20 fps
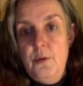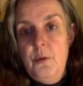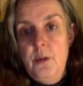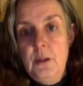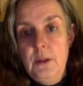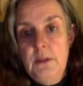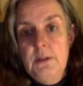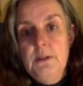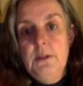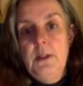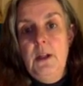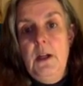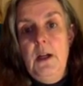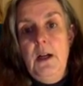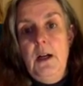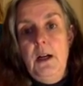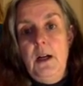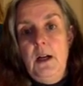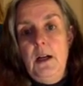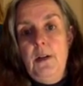it's
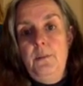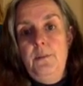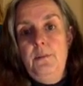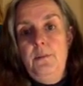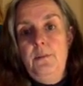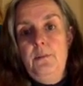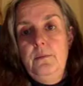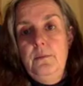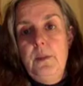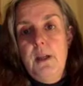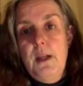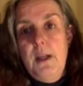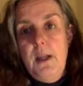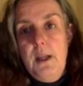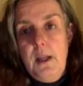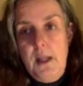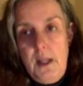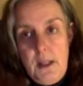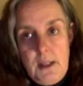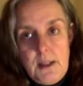time to stand
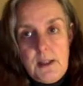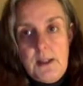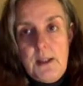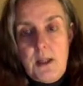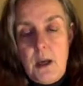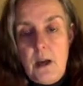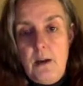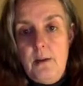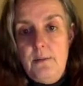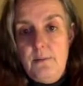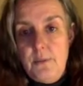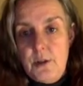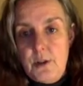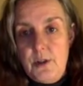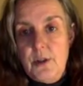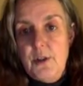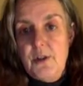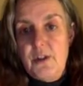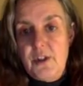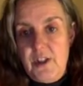up and do it.
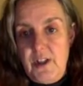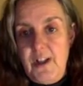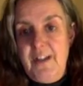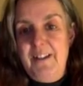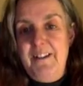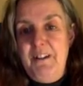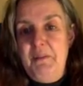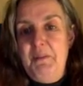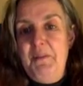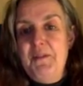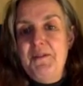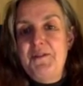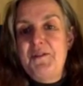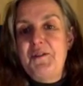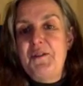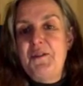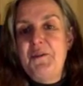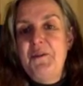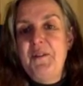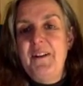And I think
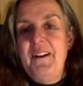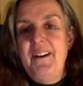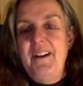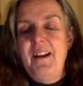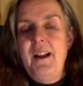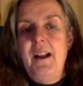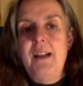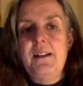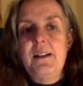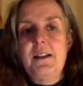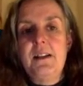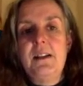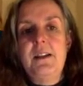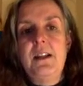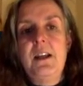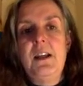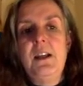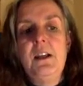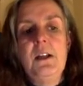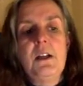so many people say to
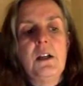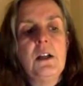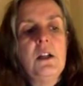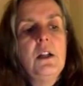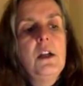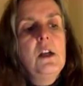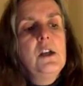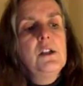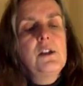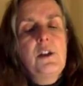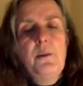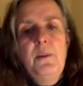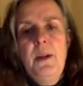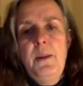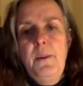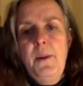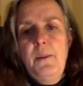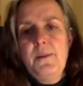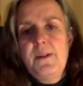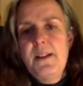me, I'm really lost
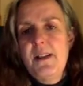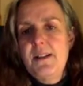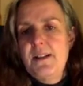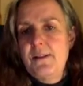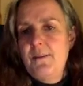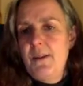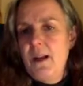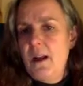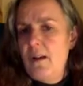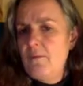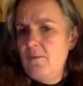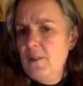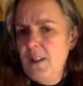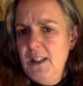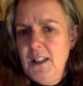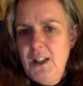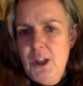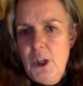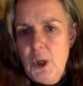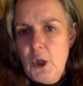at the moment. It
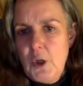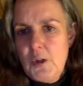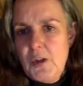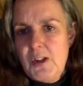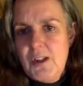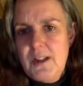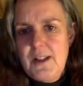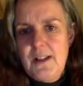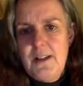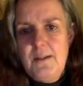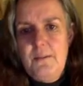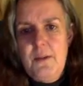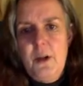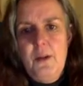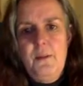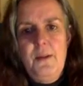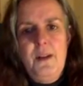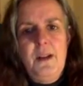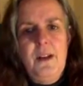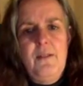really doesn't feel like
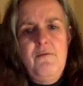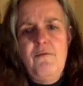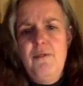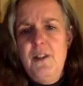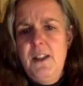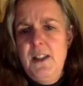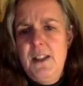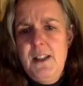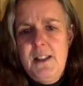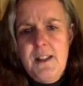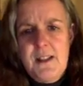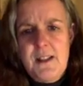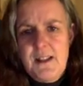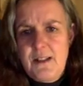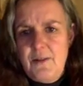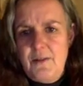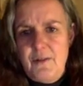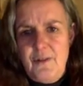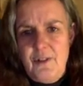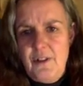I've done
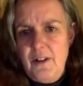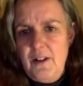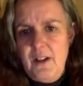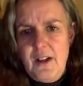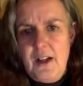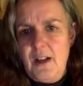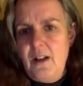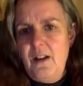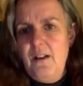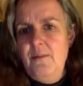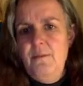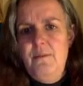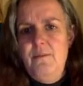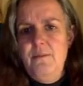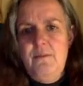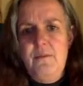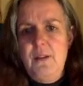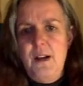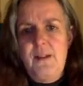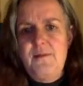the right thing so far,
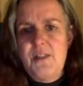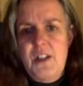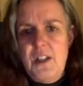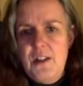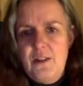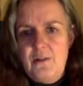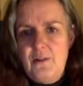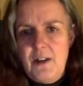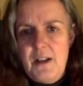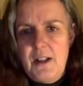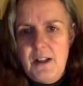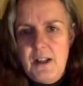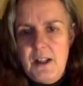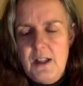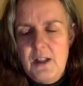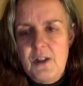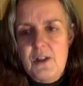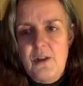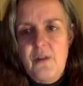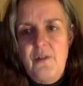and it doesn't matter
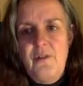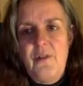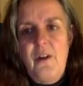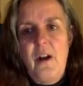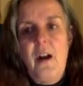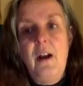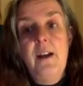how